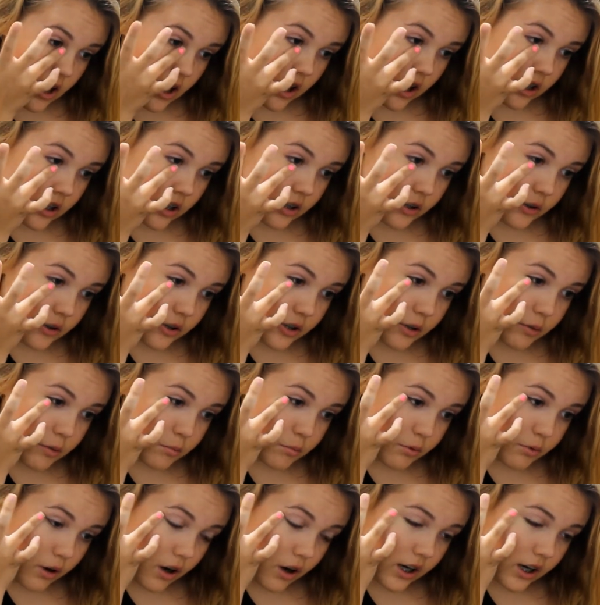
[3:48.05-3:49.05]
any cream
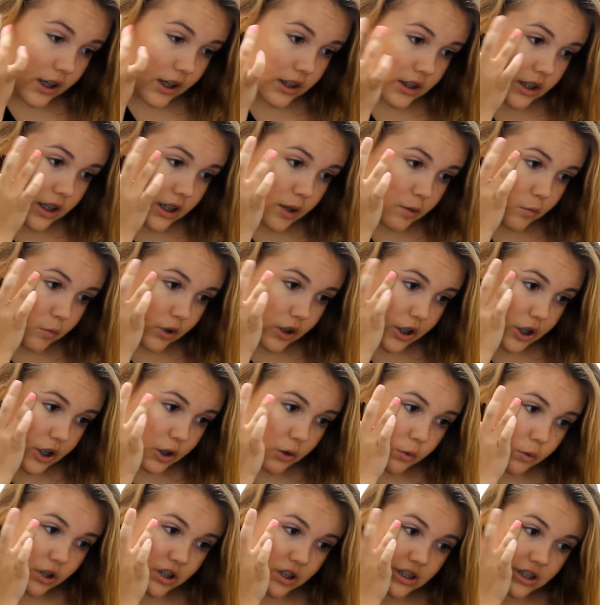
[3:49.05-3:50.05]
product that I'm
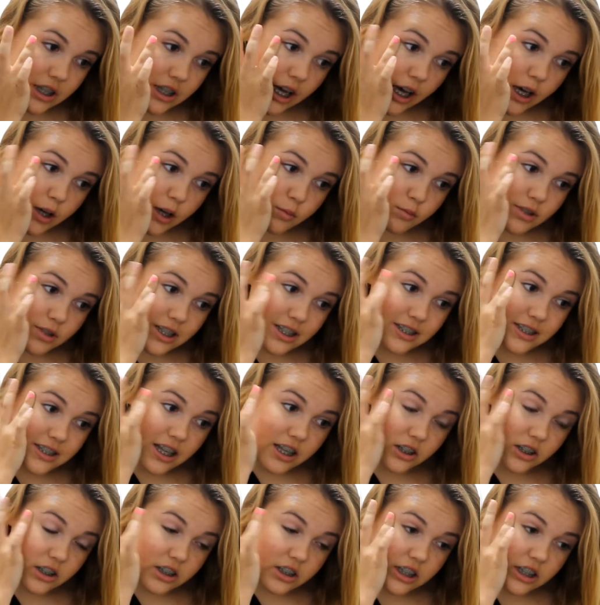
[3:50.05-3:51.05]
working with time to
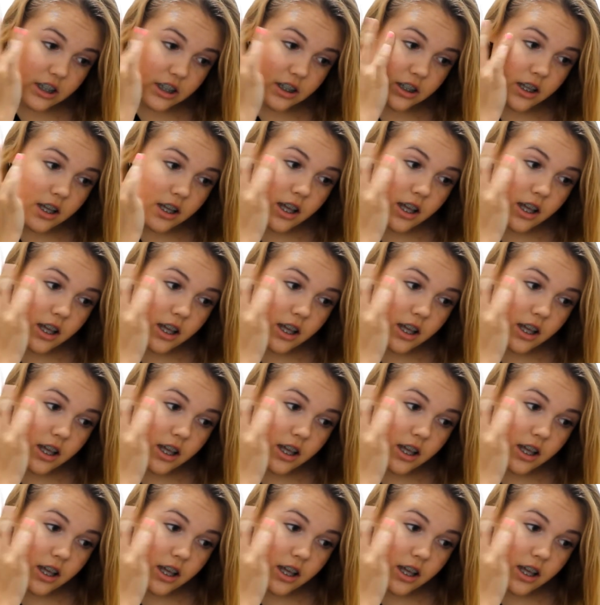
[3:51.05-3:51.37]
settle in,